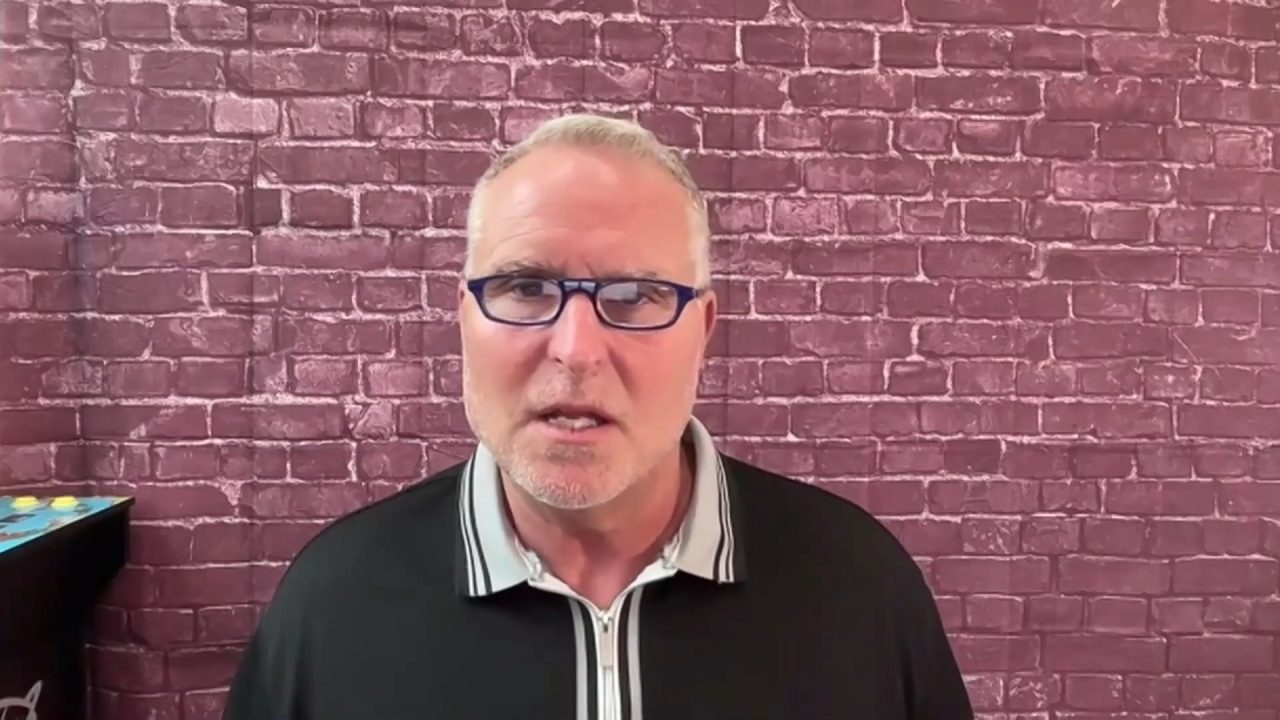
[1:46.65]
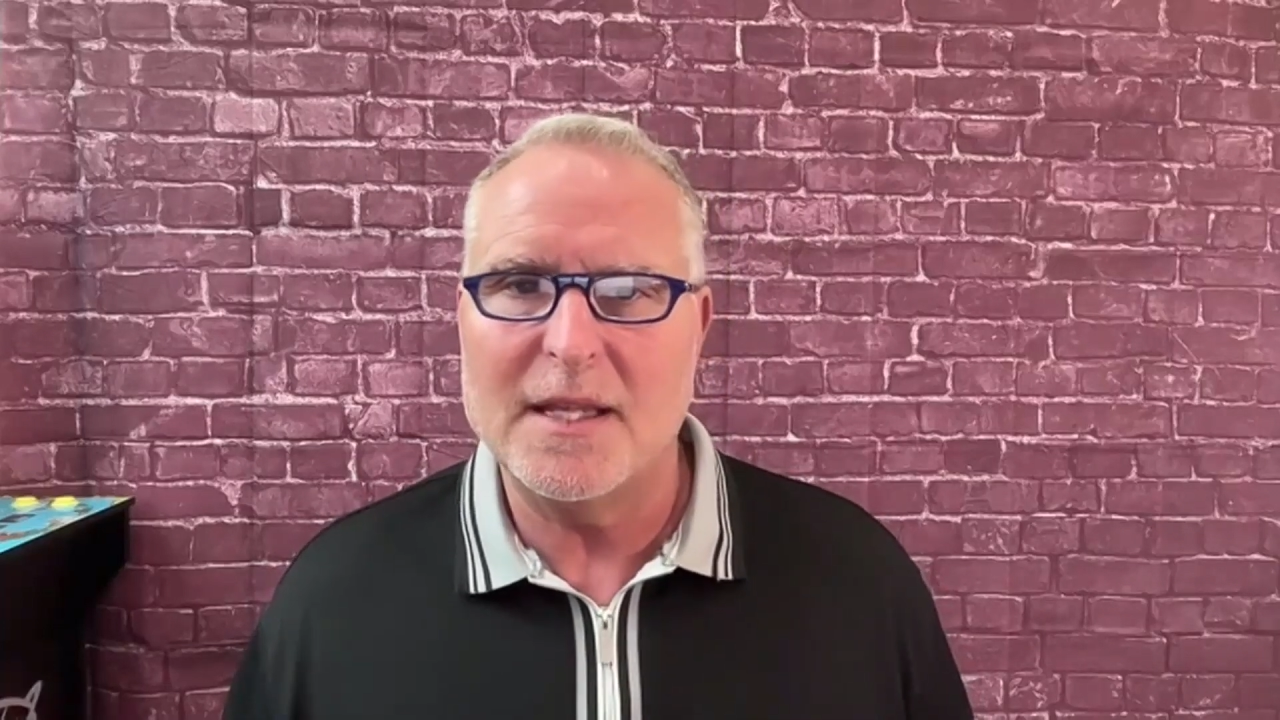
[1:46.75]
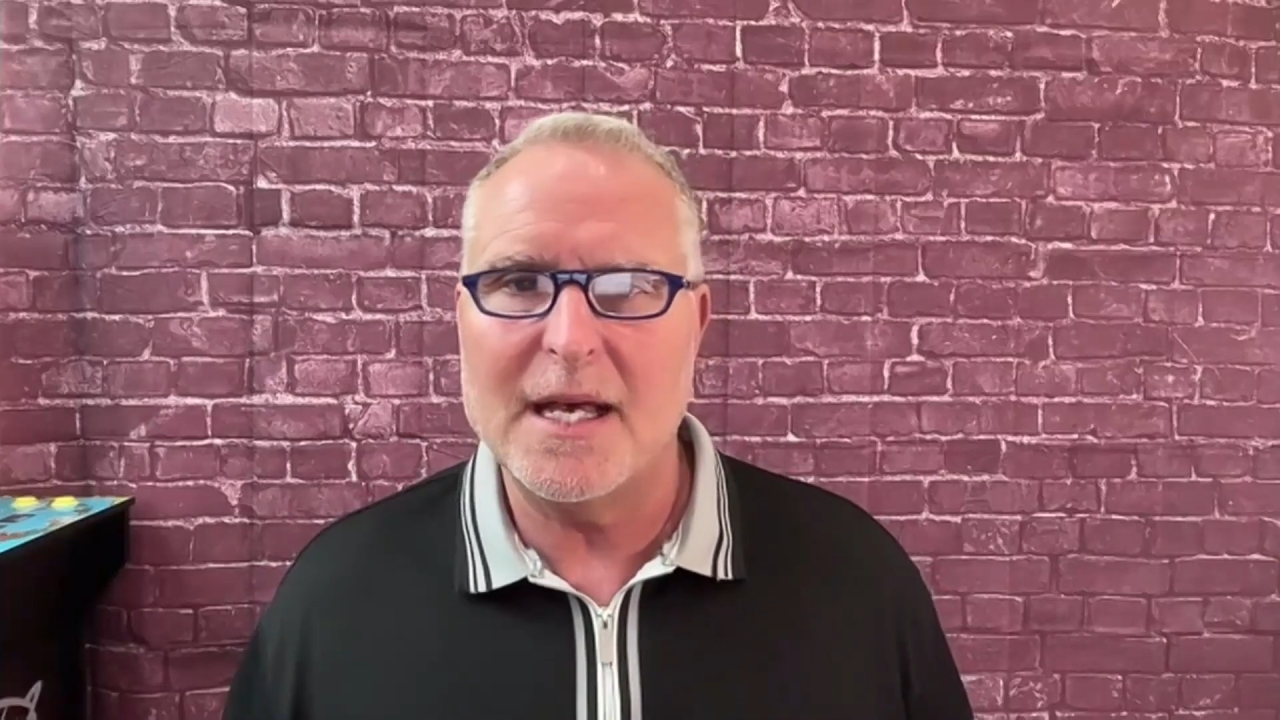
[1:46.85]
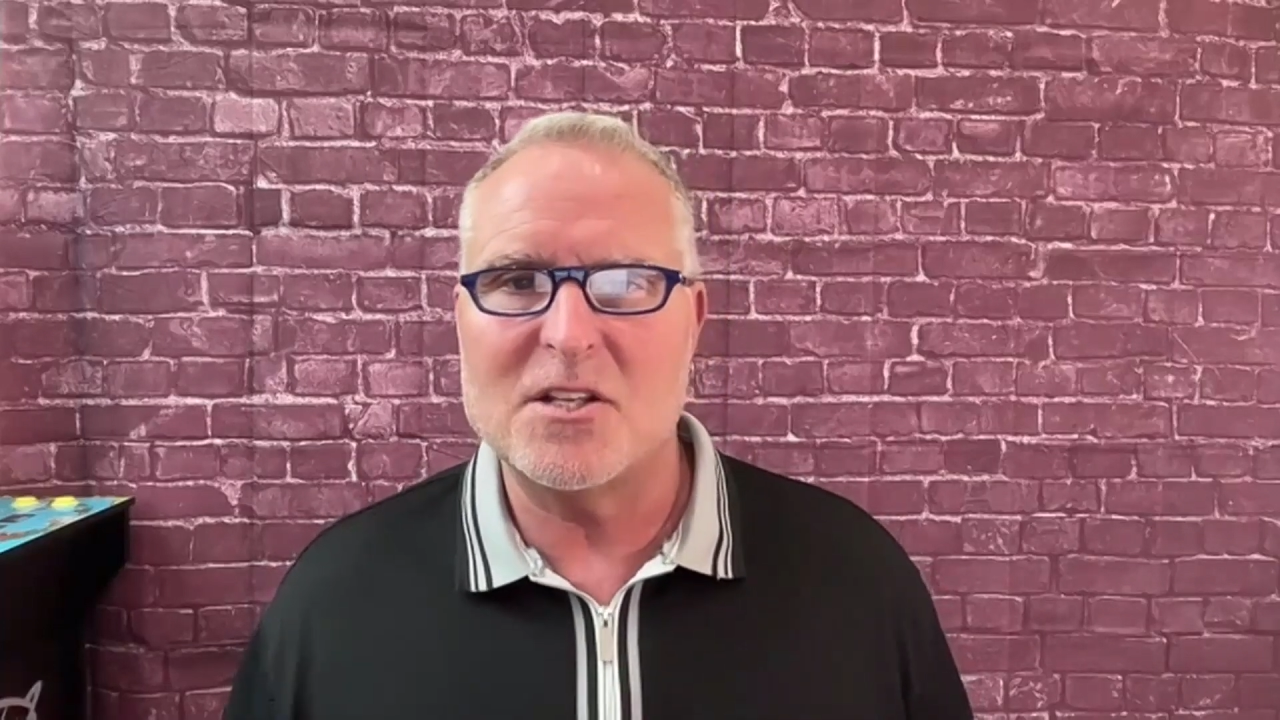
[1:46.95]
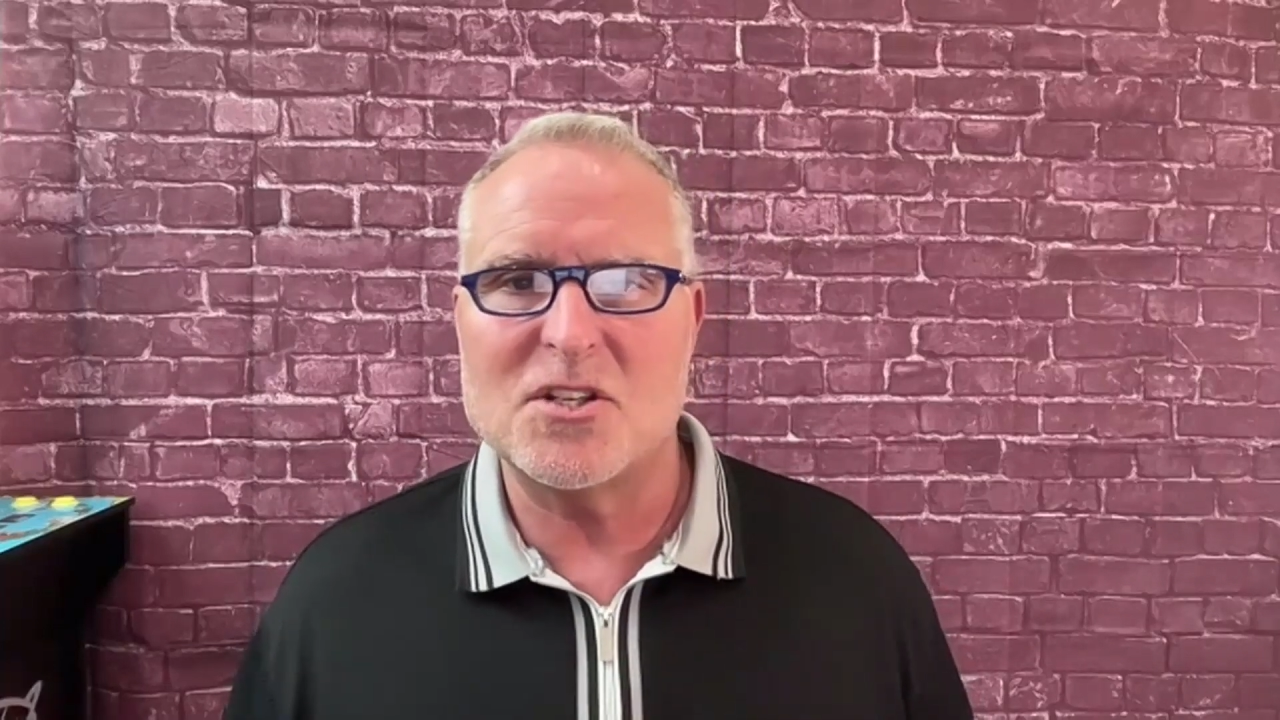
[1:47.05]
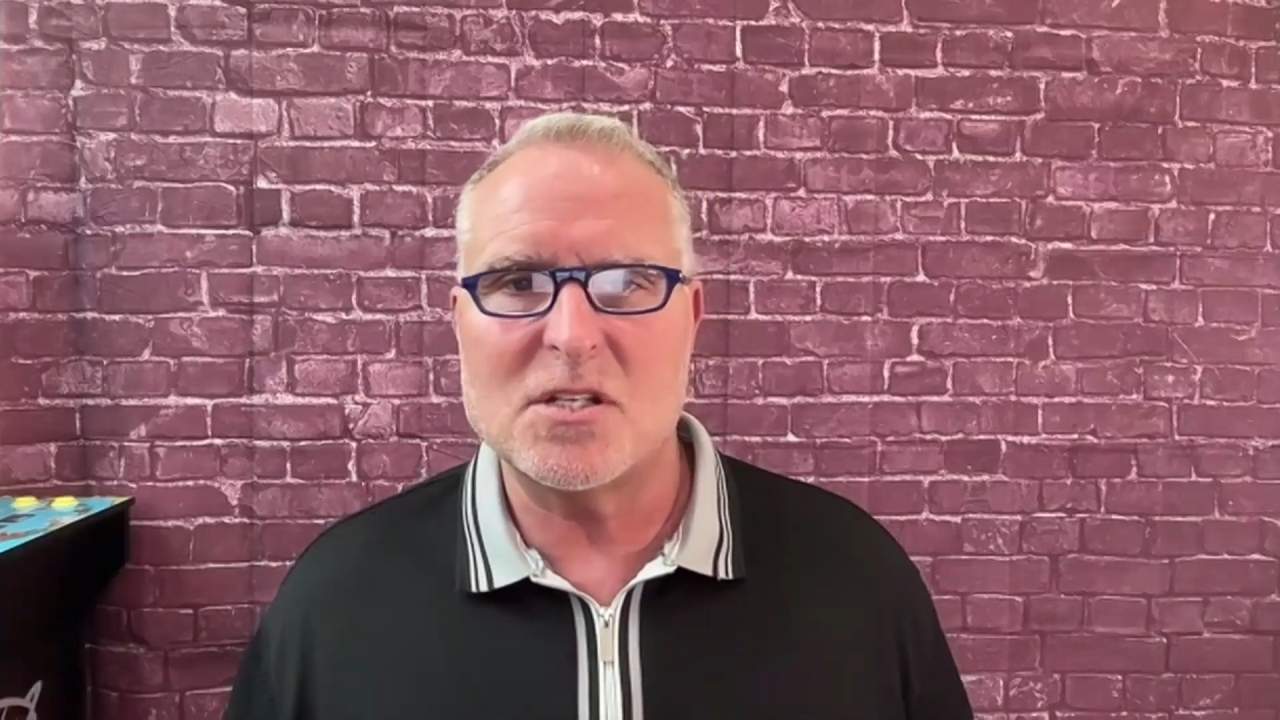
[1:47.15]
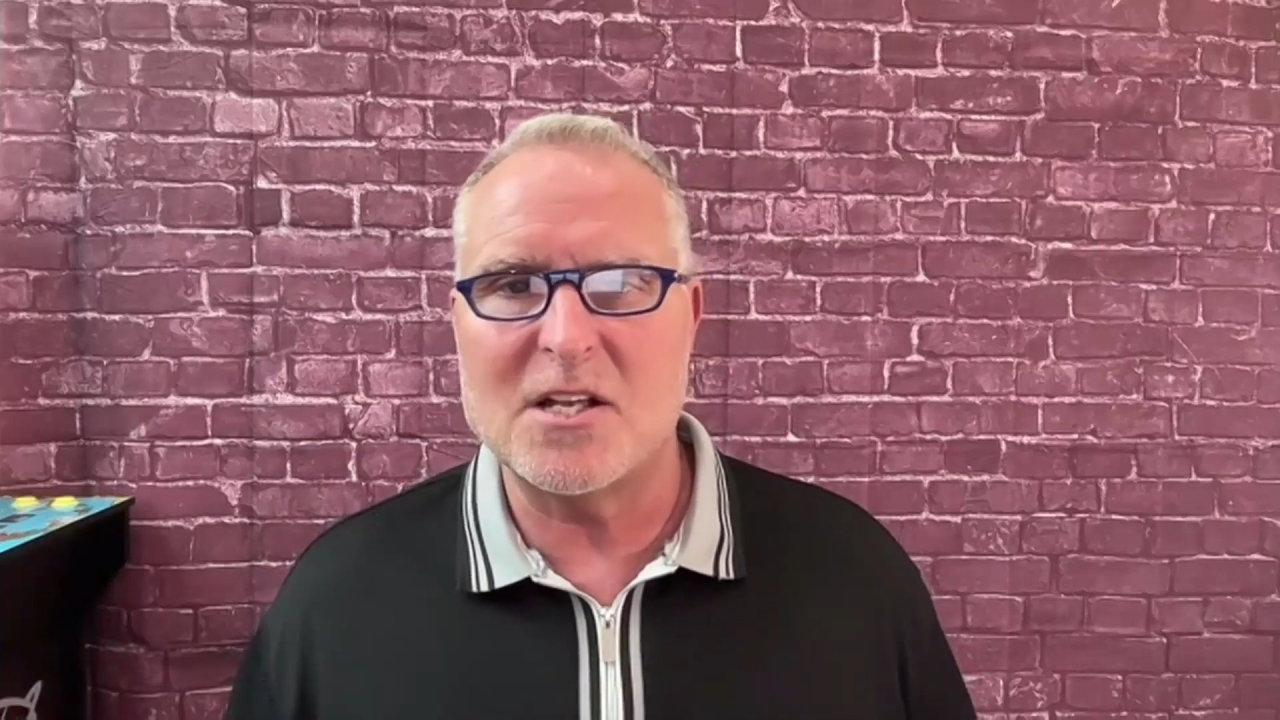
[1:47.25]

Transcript: that